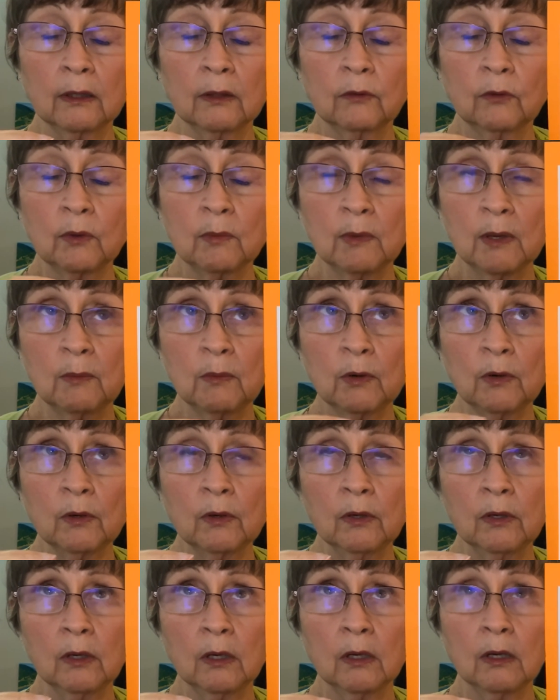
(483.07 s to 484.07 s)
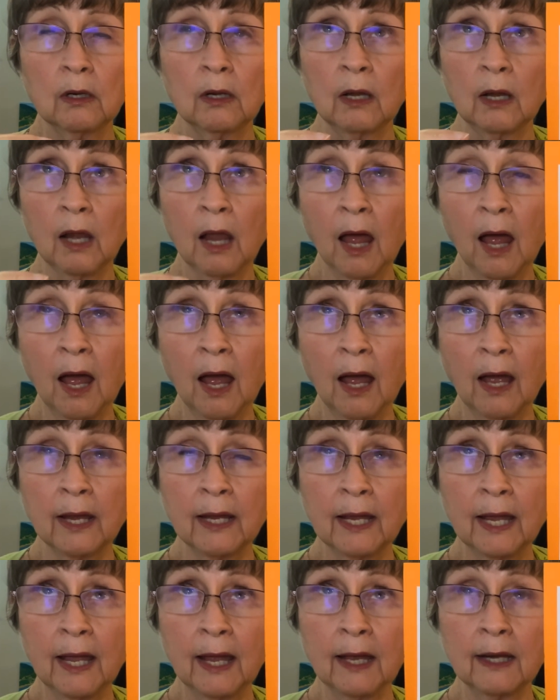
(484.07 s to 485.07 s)
Remember, lie
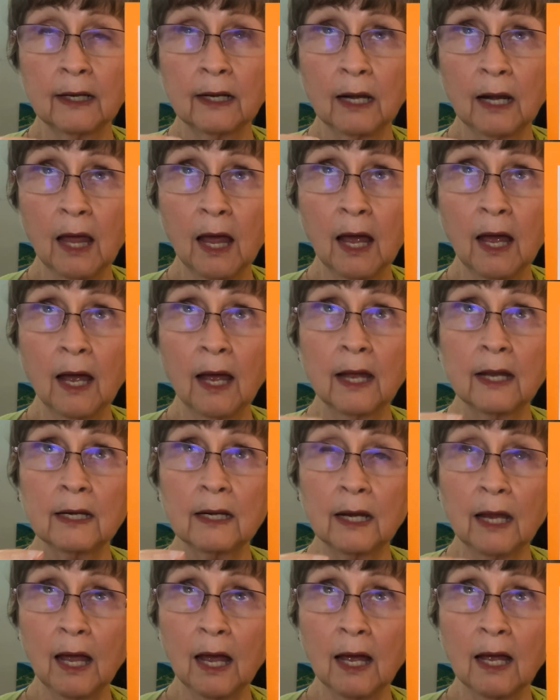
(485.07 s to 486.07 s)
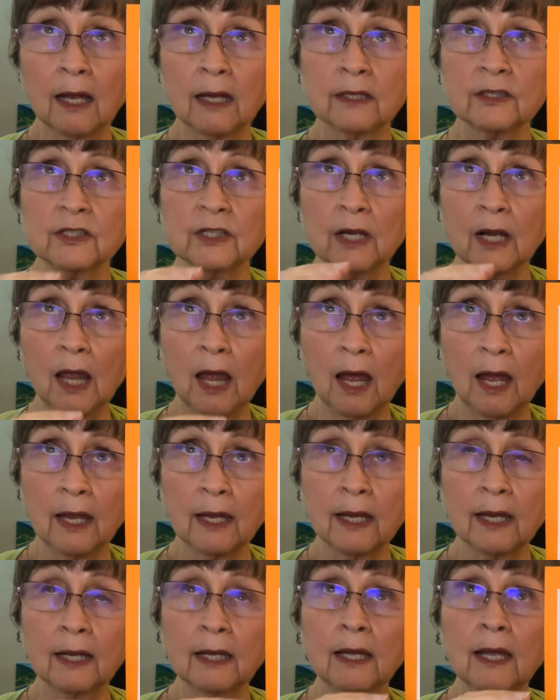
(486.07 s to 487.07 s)
had lie, lies,
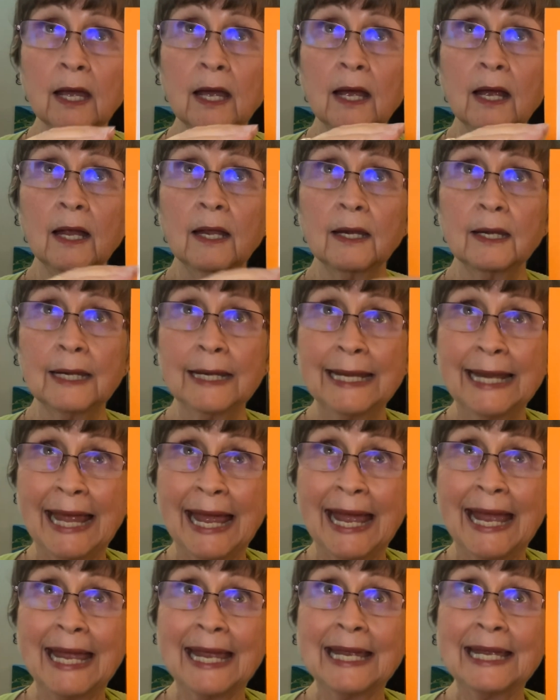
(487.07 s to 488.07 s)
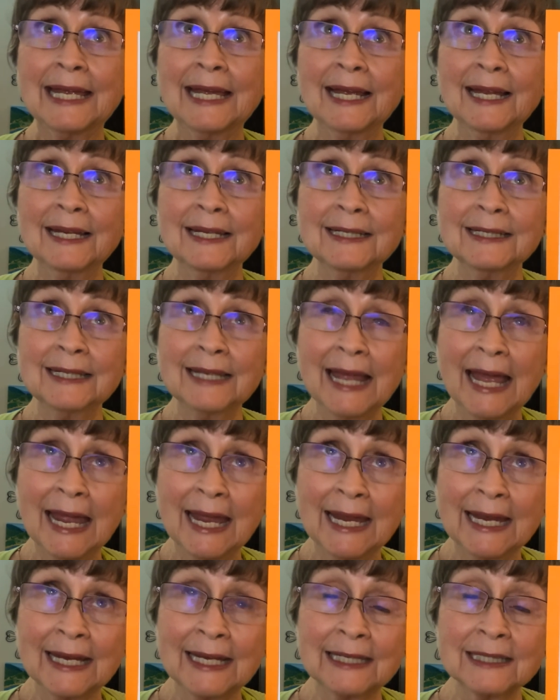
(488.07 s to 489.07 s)
lying, lay,
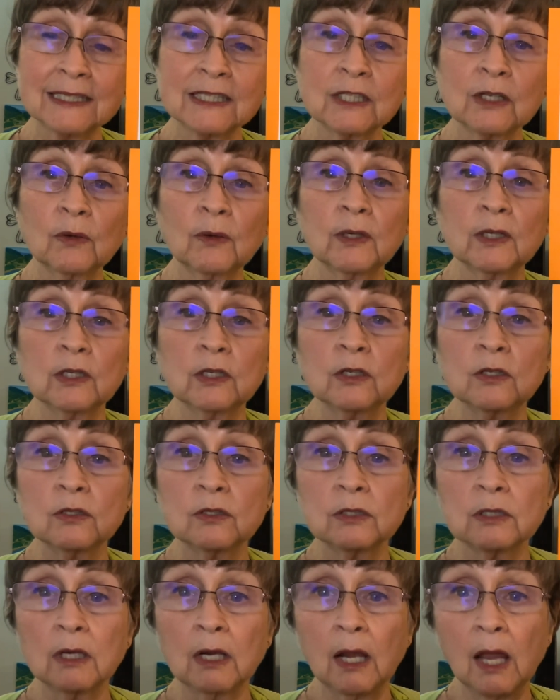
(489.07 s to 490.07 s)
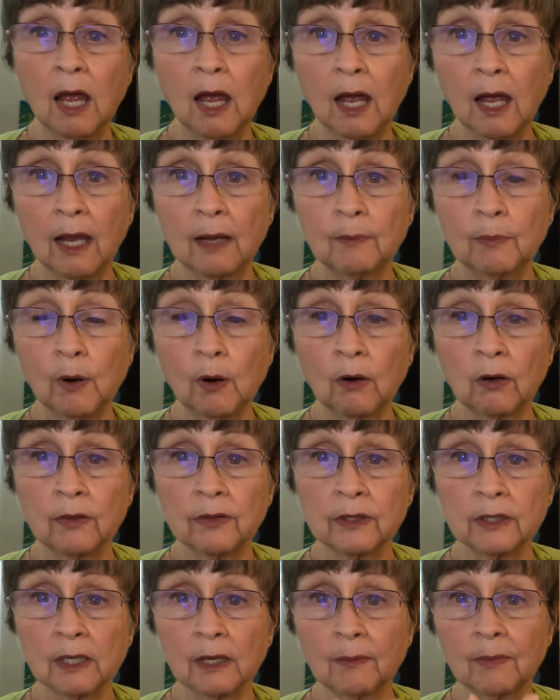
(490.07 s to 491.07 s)
laying. So it used lie part
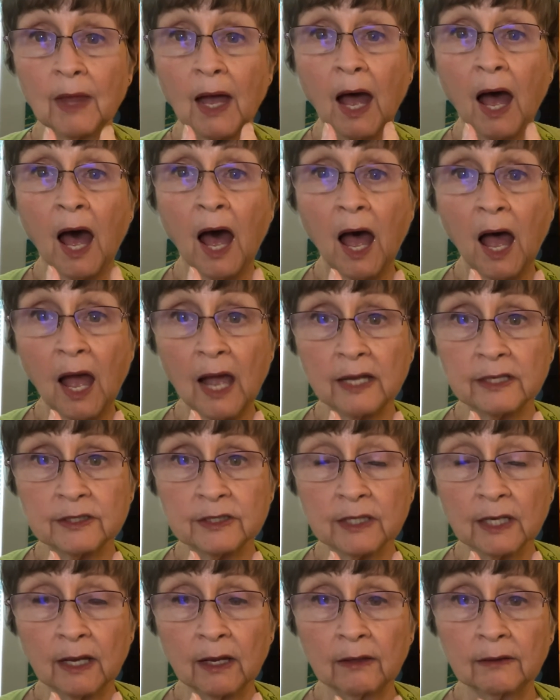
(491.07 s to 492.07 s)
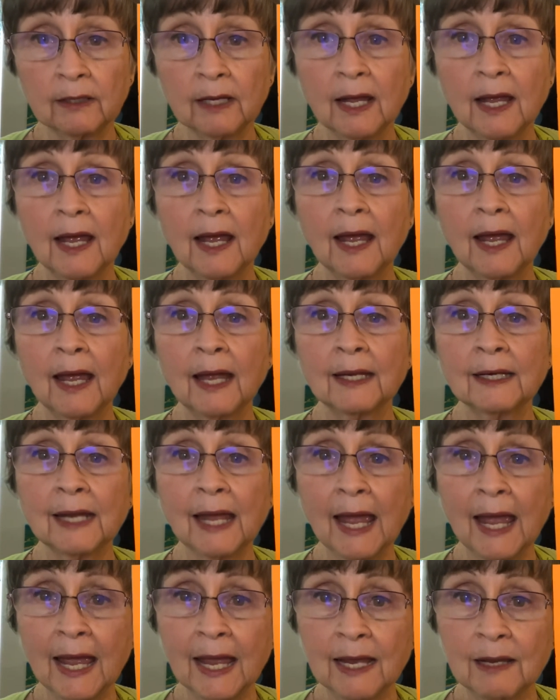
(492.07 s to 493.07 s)
of the time, the I sound, and
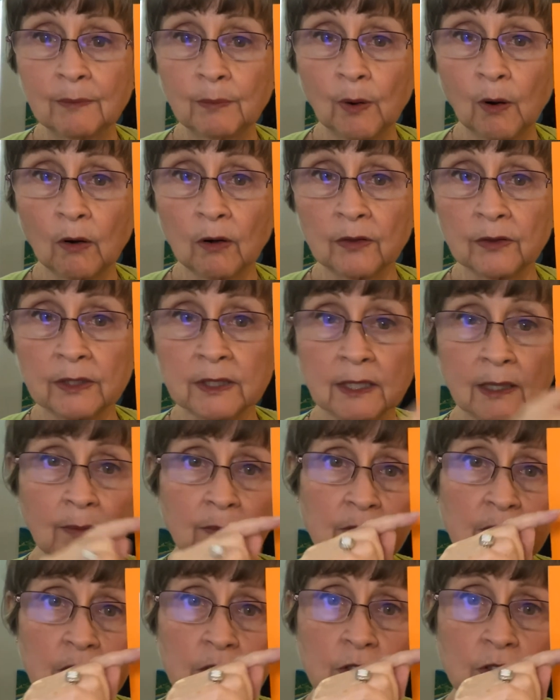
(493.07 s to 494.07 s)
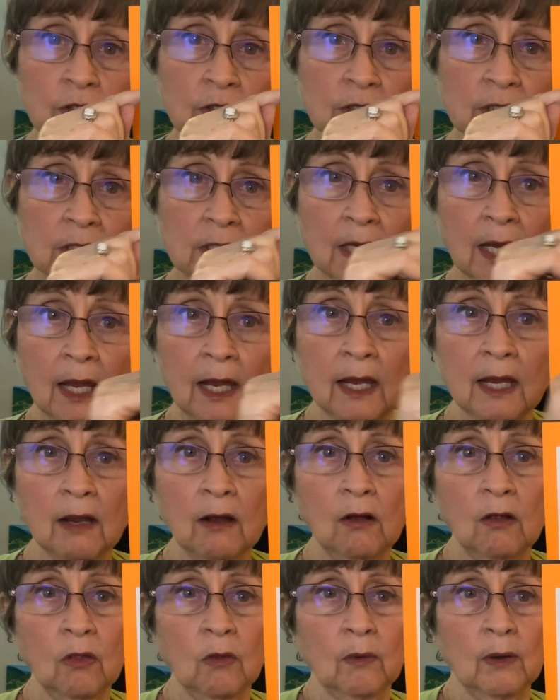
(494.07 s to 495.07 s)
a part of the time. This uses a
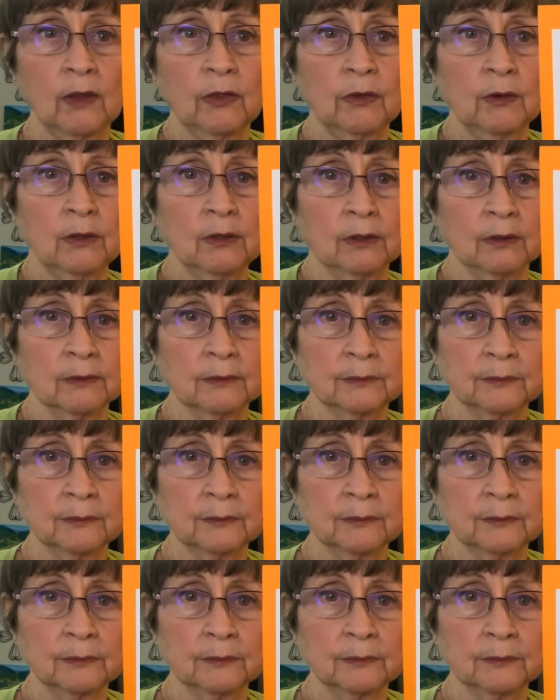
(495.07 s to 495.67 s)
all the way through.